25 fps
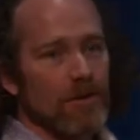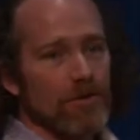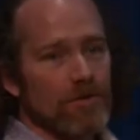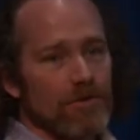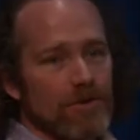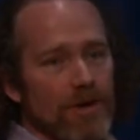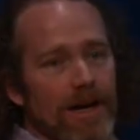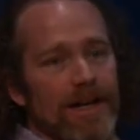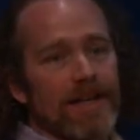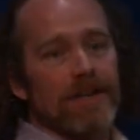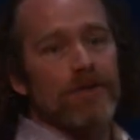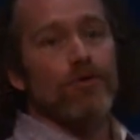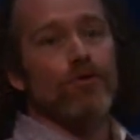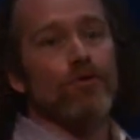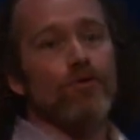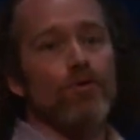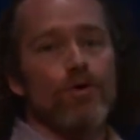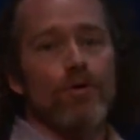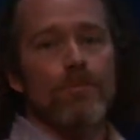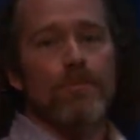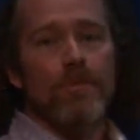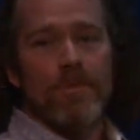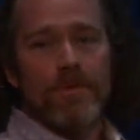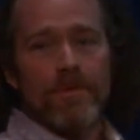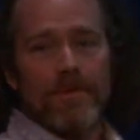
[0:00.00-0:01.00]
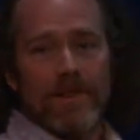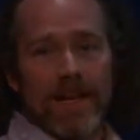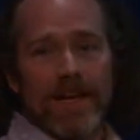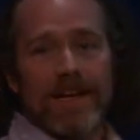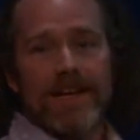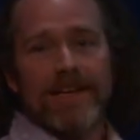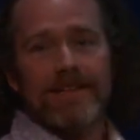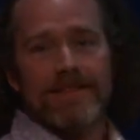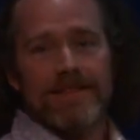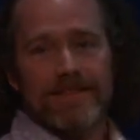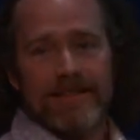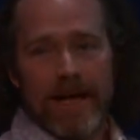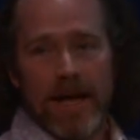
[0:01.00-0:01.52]
trying to group
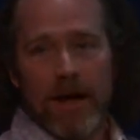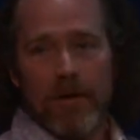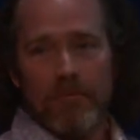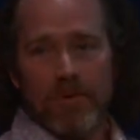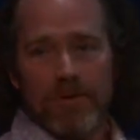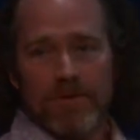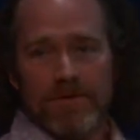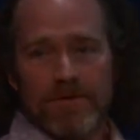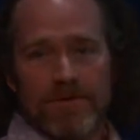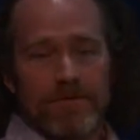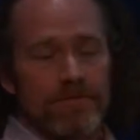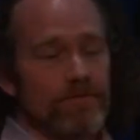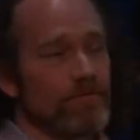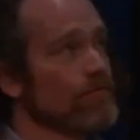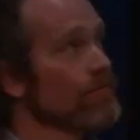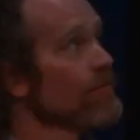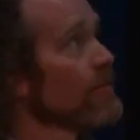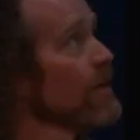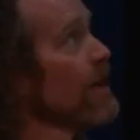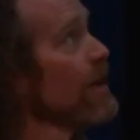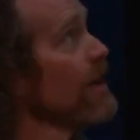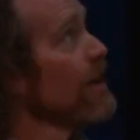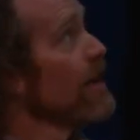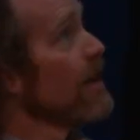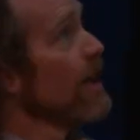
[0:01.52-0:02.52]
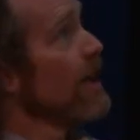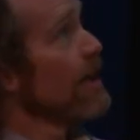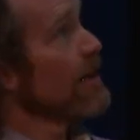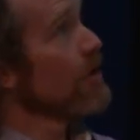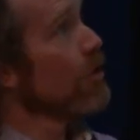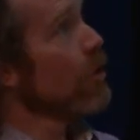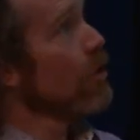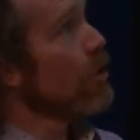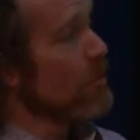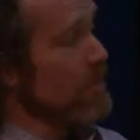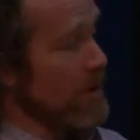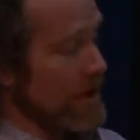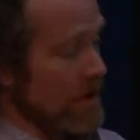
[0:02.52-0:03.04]
like samples. And
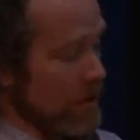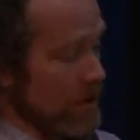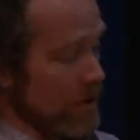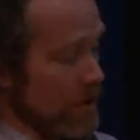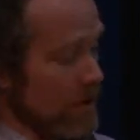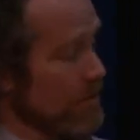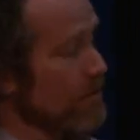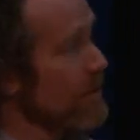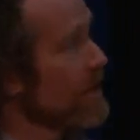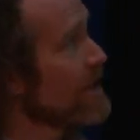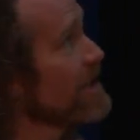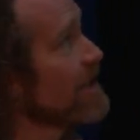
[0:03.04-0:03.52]
lo and behold, my